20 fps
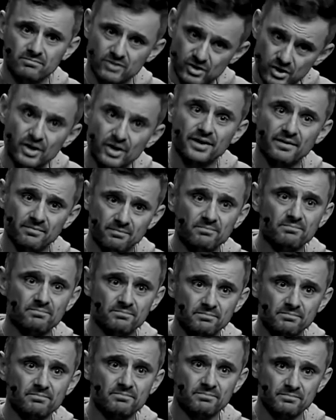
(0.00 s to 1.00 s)
Good.
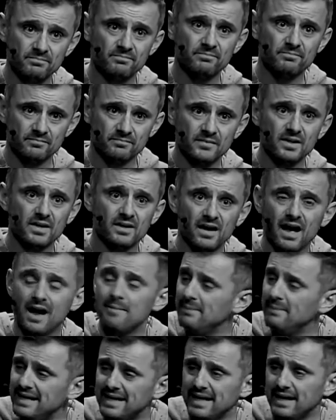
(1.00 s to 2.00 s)
I
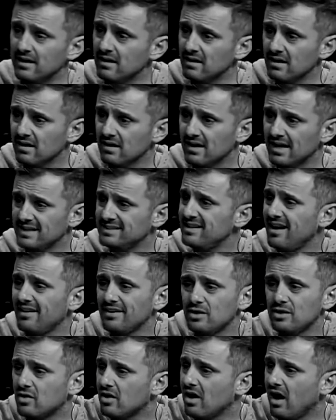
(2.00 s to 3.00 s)
mean it. It's not
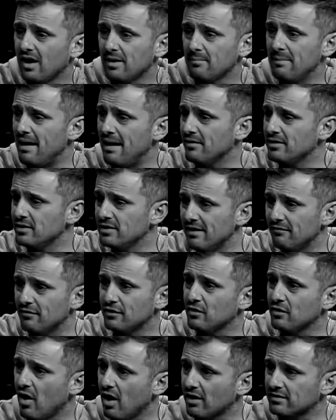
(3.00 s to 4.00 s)
like you cut them out and you never
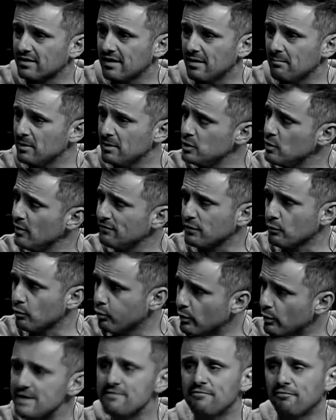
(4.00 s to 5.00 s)
talk to them, but you have to
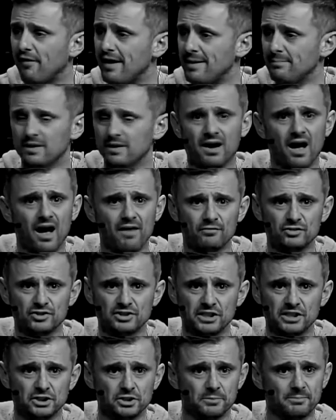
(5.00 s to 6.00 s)
reframe the
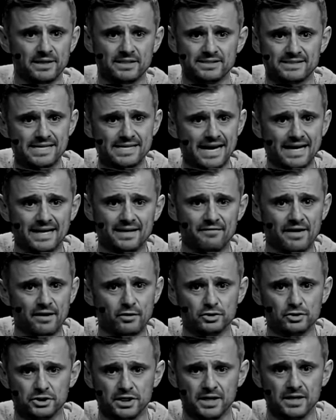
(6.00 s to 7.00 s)
conversation because negative
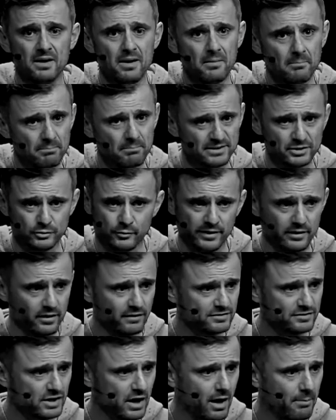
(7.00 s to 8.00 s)
energy, misery
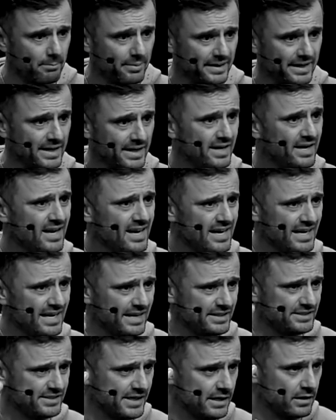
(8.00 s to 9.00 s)
loves company,
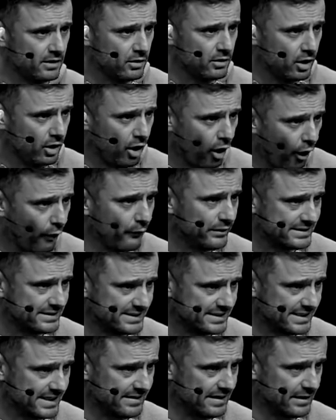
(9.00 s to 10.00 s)
is the
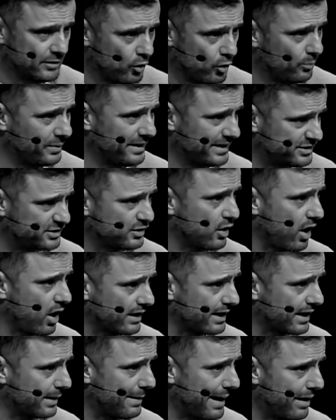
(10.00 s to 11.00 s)
currency that nobody is
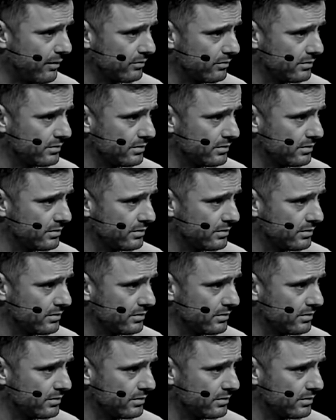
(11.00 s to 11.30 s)
talking about.